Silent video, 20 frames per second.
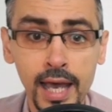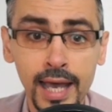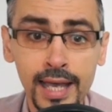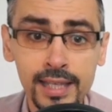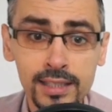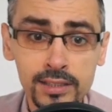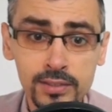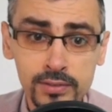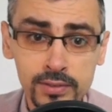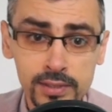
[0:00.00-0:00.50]

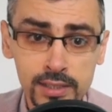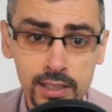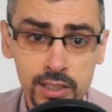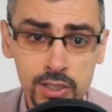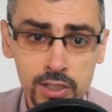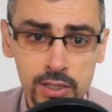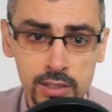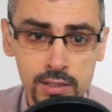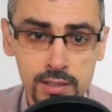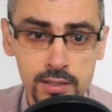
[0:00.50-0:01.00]
and
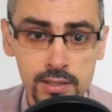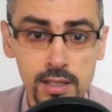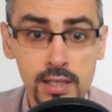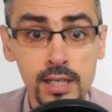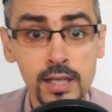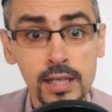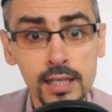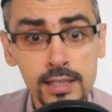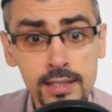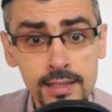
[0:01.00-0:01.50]
traditions
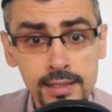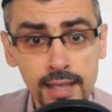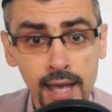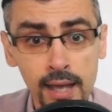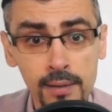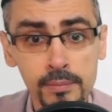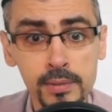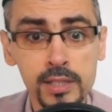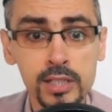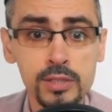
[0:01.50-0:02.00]

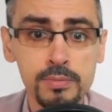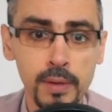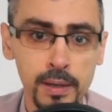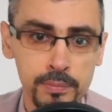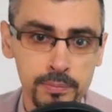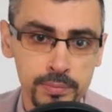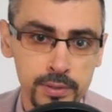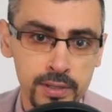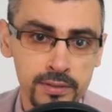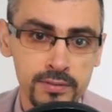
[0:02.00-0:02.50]
established by
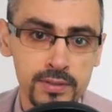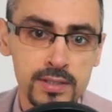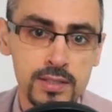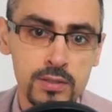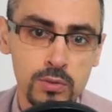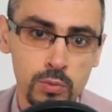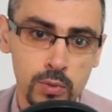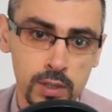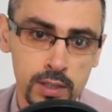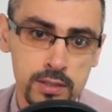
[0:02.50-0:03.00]
previous
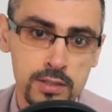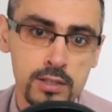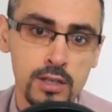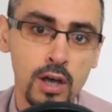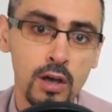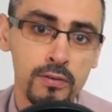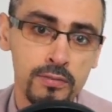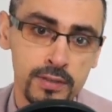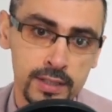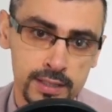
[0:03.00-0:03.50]
works
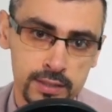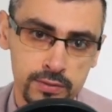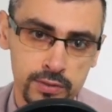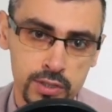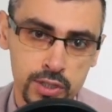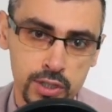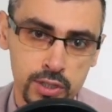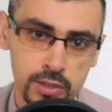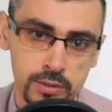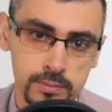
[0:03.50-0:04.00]
of
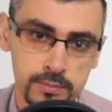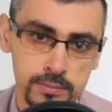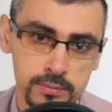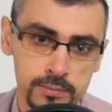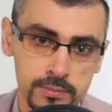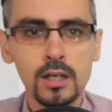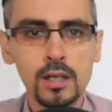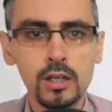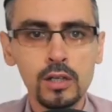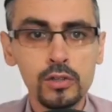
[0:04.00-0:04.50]
literature.
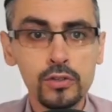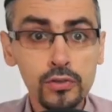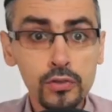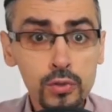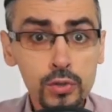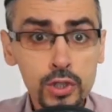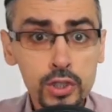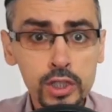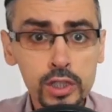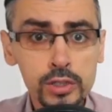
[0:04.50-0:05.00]

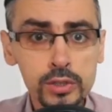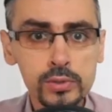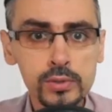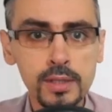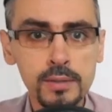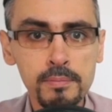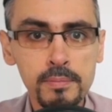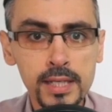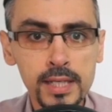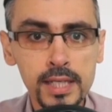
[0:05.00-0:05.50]
Crucial to the
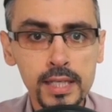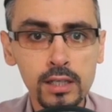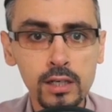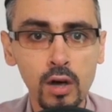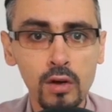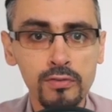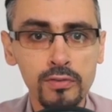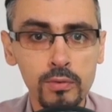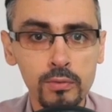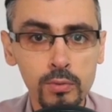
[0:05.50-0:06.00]
meaning
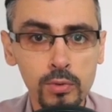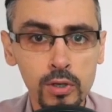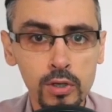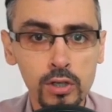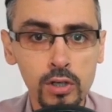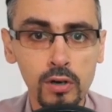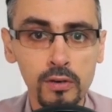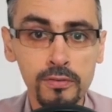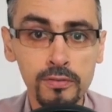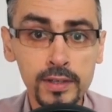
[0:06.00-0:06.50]
of a
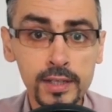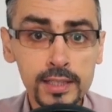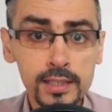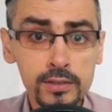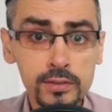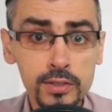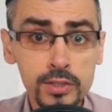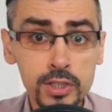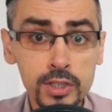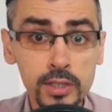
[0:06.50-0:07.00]
work of
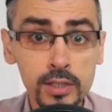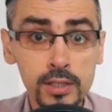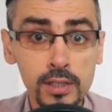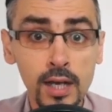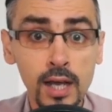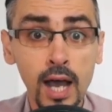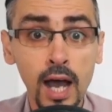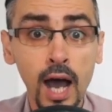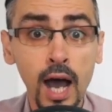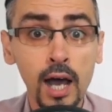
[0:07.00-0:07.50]
literature
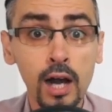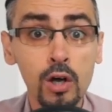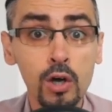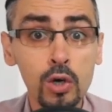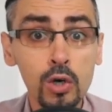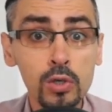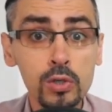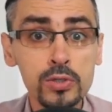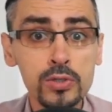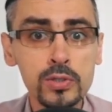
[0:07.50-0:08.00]
are
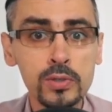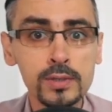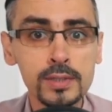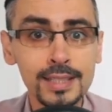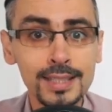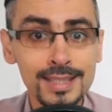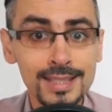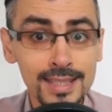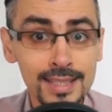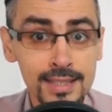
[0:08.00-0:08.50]
also the
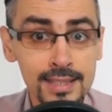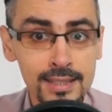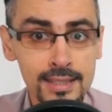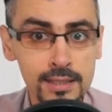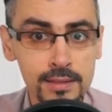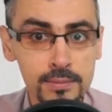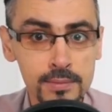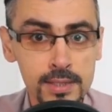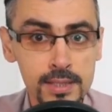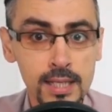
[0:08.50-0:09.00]

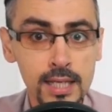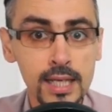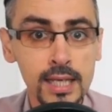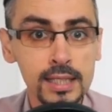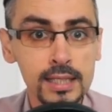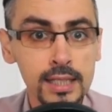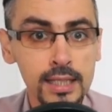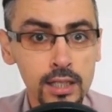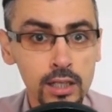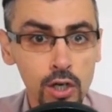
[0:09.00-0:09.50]
systems,
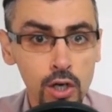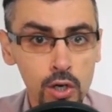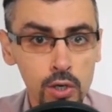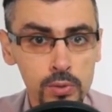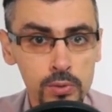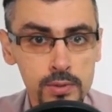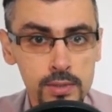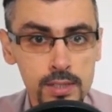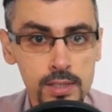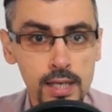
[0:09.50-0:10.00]
the
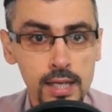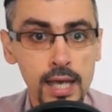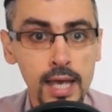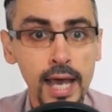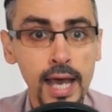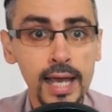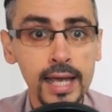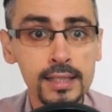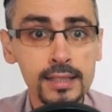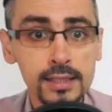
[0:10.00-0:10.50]
codes,
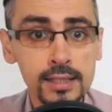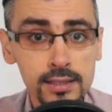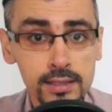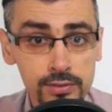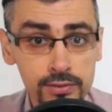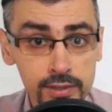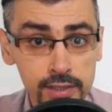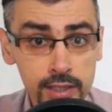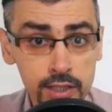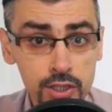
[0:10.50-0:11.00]
and the
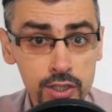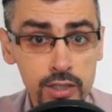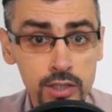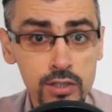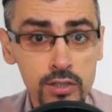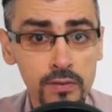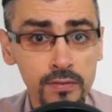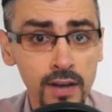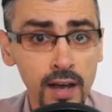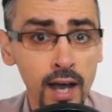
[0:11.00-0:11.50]

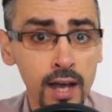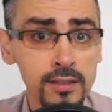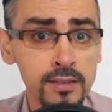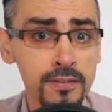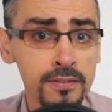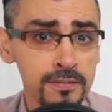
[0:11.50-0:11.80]
traditions of other